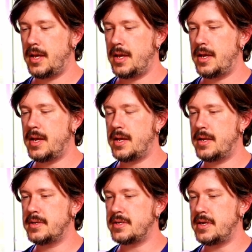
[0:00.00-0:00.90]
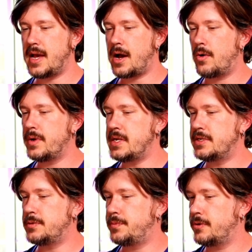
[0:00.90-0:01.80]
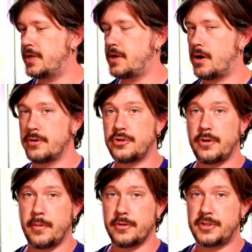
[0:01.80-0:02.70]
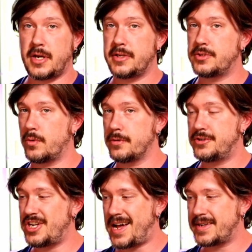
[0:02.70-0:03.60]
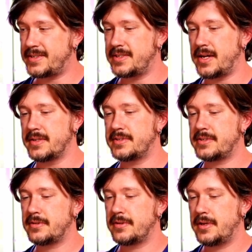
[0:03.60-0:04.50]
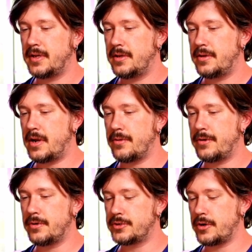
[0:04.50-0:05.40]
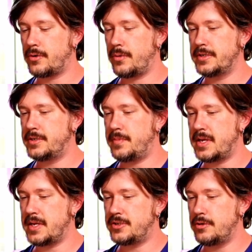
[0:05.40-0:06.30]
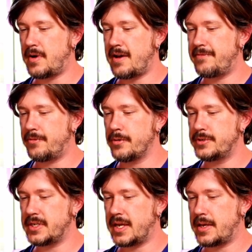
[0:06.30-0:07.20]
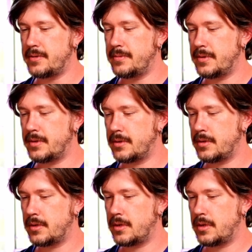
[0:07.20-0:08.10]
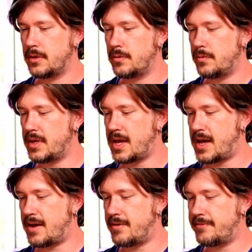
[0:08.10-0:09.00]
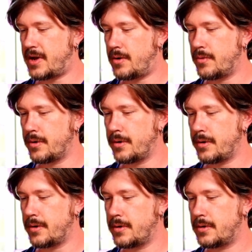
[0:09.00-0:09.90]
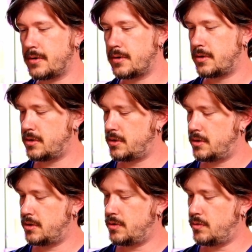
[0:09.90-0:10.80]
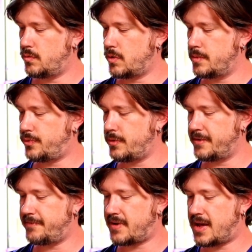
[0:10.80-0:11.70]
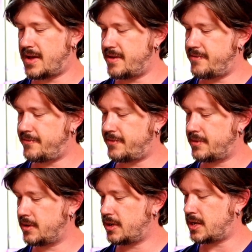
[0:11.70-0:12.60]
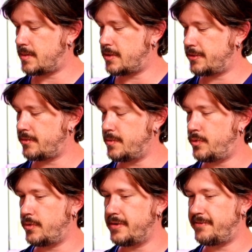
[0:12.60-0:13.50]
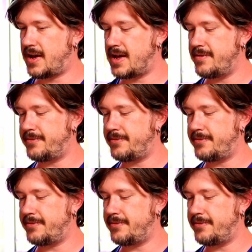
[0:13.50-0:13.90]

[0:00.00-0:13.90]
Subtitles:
And now we need to put in our trimmer studs or jack studs. Now those are going to be 2x4s again. We have our 1.5, 3.5.